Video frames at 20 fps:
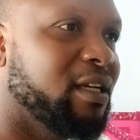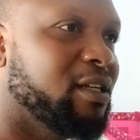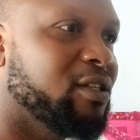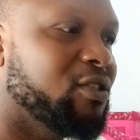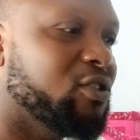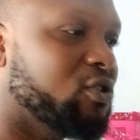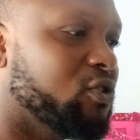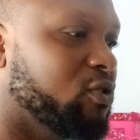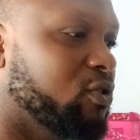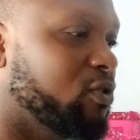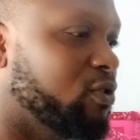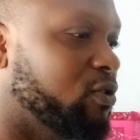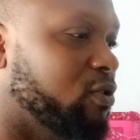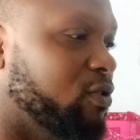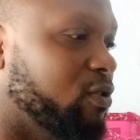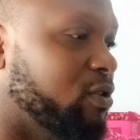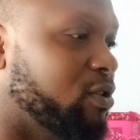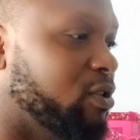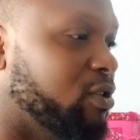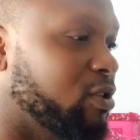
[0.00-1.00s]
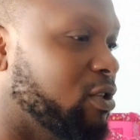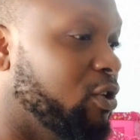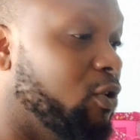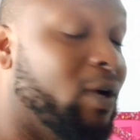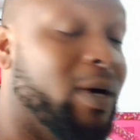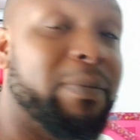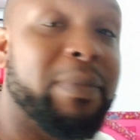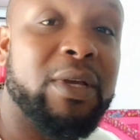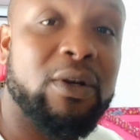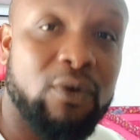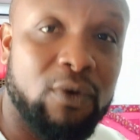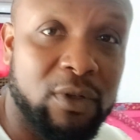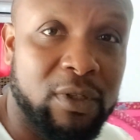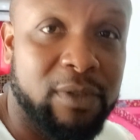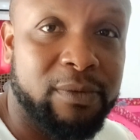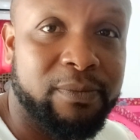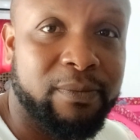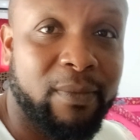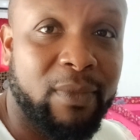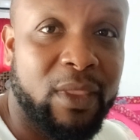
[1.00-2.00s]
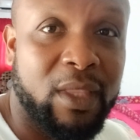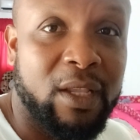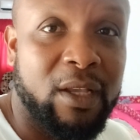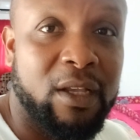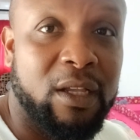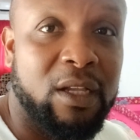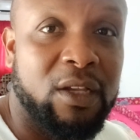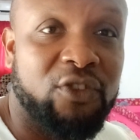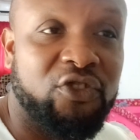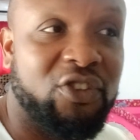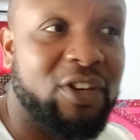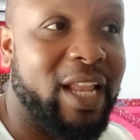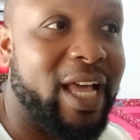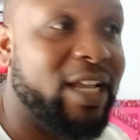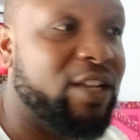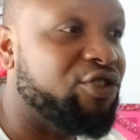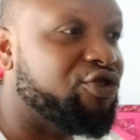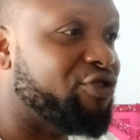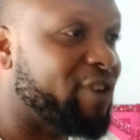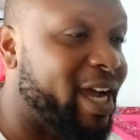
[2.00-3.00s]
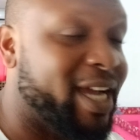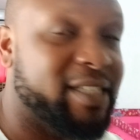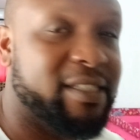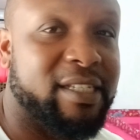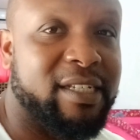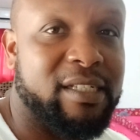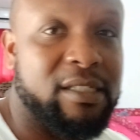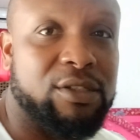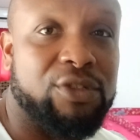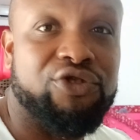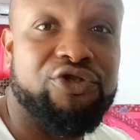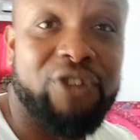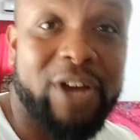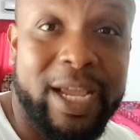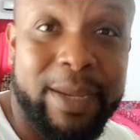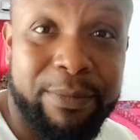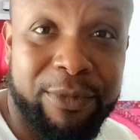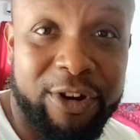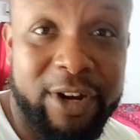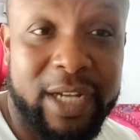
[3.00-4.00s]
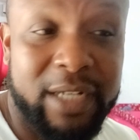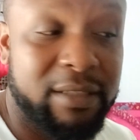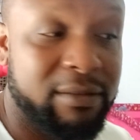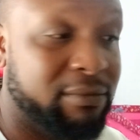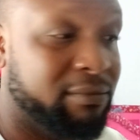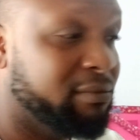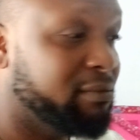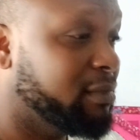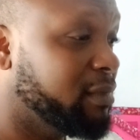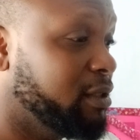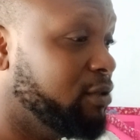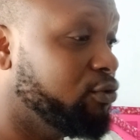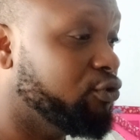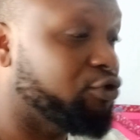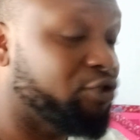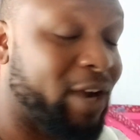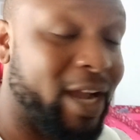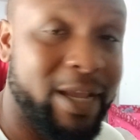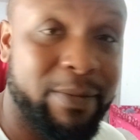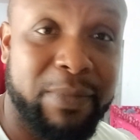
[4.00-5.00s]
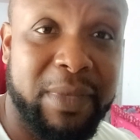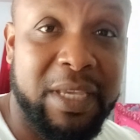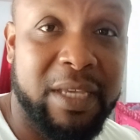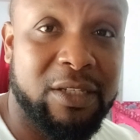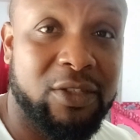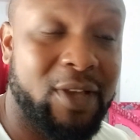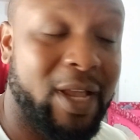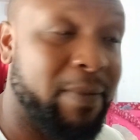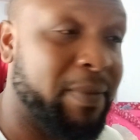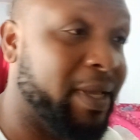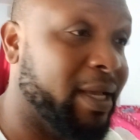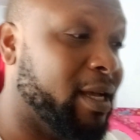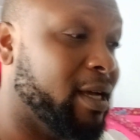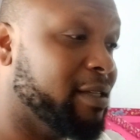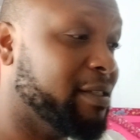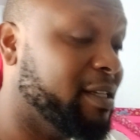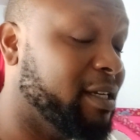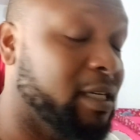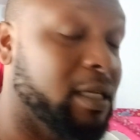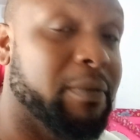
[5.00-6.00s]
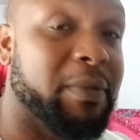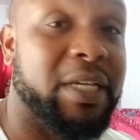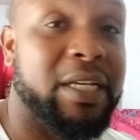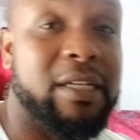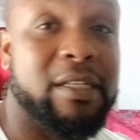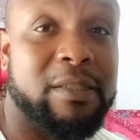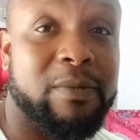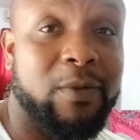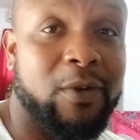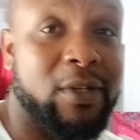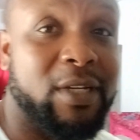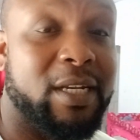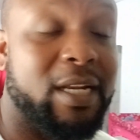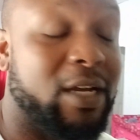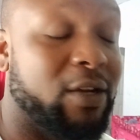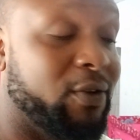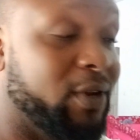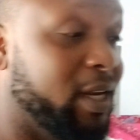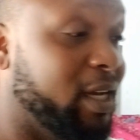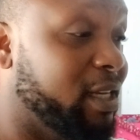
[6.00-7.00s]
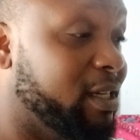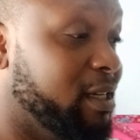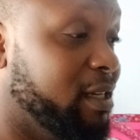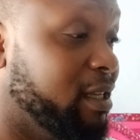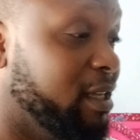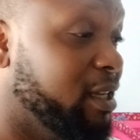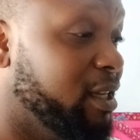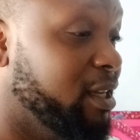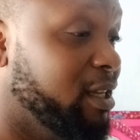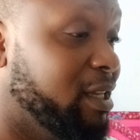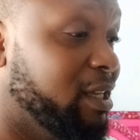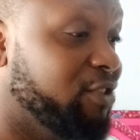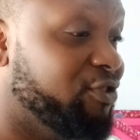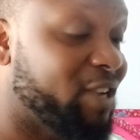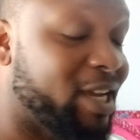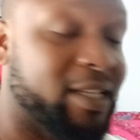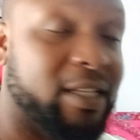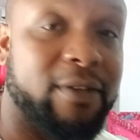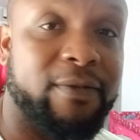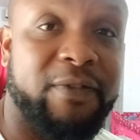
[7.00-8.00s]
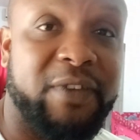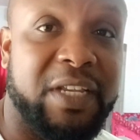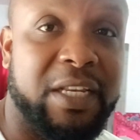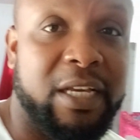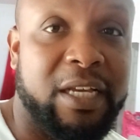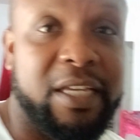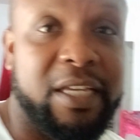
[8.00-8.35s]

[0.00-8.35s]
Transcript: so lo and behold, she likes dry things, dry bread, dry bake. So I make her sort of bake this morning. I'm going to try to feed her